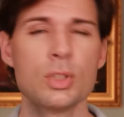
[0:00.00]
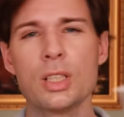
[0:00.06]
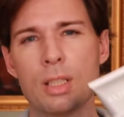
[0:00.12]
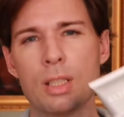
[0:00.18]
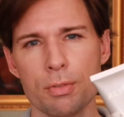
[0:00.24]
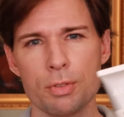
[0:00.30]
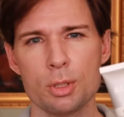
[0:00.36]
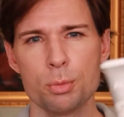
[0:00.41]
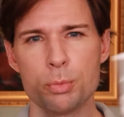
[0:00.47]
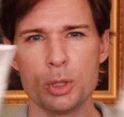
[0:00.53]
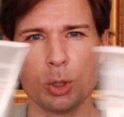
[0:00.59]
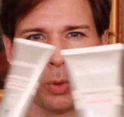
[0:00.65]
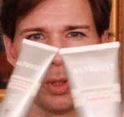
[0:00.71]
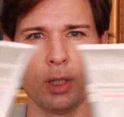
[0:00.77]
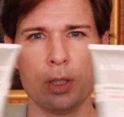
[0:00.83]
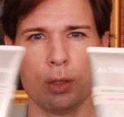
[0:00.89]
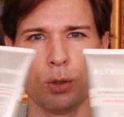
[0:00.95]
difference
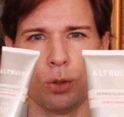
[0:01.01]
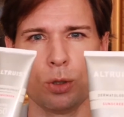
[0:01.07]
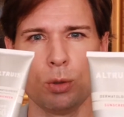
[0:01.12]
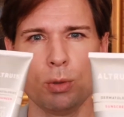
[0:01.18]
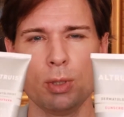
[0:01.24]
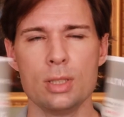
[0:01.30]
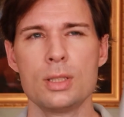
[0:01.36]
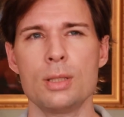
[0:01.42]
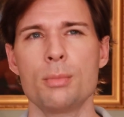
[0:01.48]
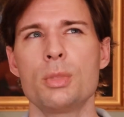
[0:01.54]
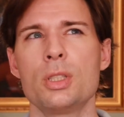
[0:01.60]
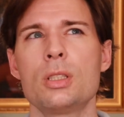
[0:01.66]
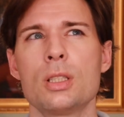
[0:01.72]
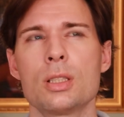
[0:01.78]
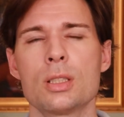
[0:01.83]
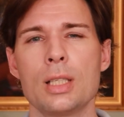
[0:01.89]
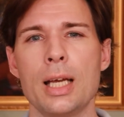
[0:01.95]
between those two is simply
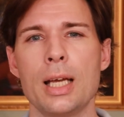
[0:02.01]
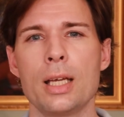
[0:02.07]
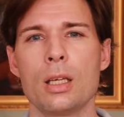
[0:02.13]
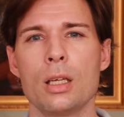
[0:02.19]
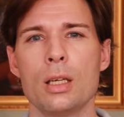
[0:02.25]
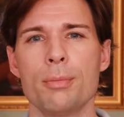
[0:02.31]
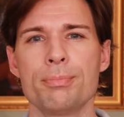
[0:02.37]
just like